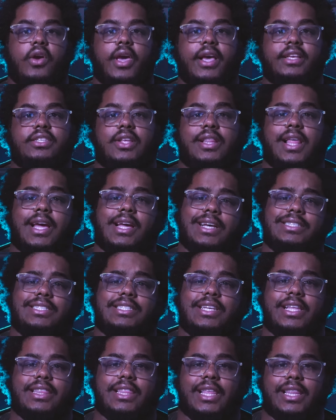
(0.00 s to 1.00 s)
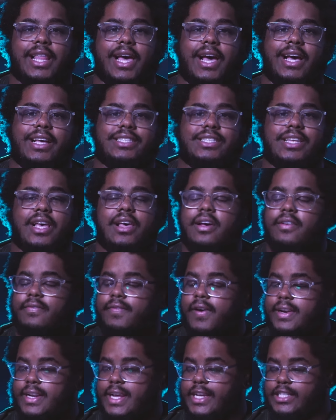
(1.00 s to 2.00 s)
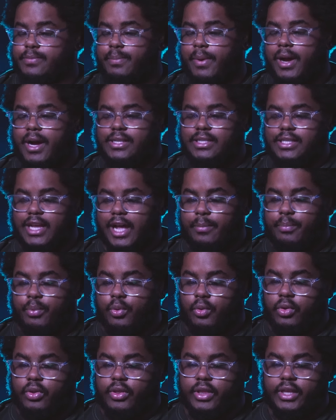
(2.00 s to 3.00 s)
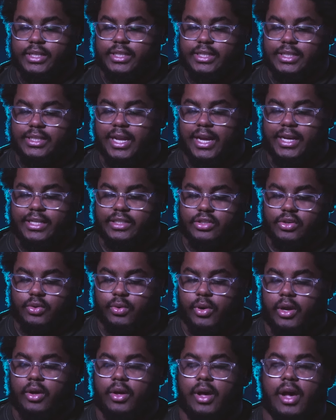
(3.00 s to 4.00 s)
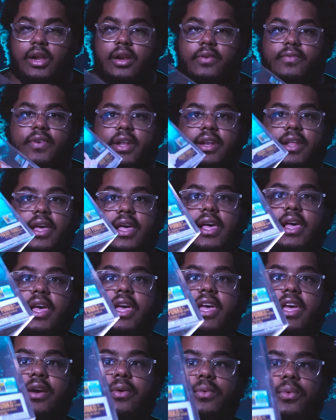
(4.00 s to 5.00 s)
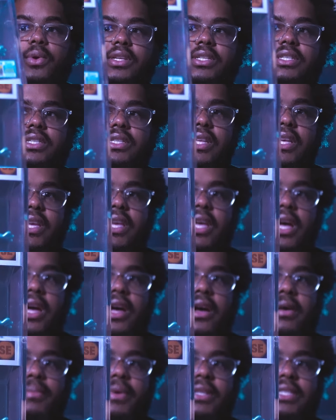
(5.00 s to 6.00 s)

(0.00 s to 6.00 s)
Okay, so like I said, the last Fun Days box, I pulled this nice Grail out of it. It was the uh,